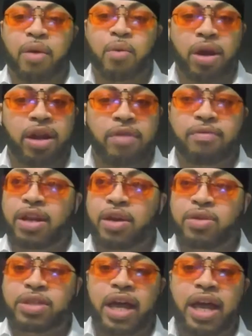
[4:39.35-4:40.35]
Like one of the
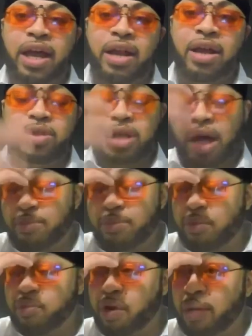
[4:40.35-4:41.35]
videos I had was
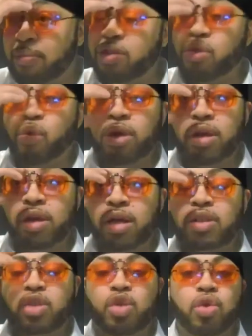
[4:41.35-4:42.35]
up for probably three,
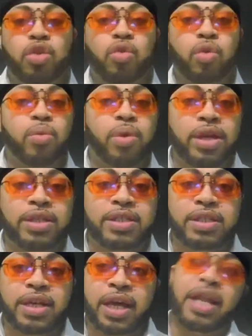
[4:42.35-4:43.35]
uh, two to three
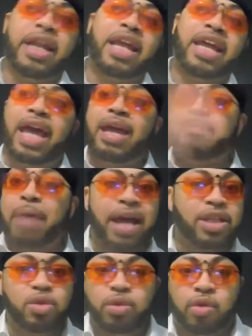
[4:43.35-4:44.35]
weeks, and then they came
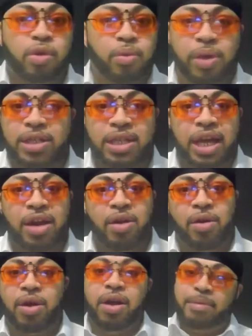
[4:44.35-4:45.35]
back two or three weeks
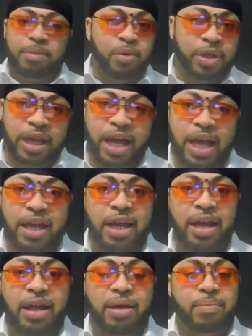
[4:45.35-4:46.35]
later, hit me with the
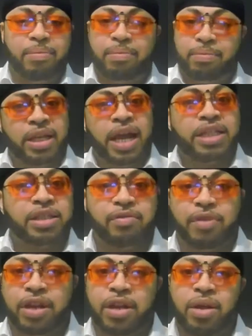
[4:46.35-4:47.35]
goddamn snatch
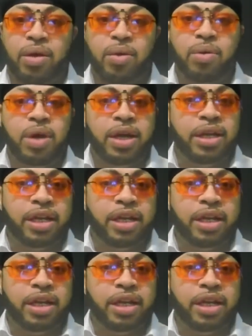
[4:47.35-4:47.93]
the video,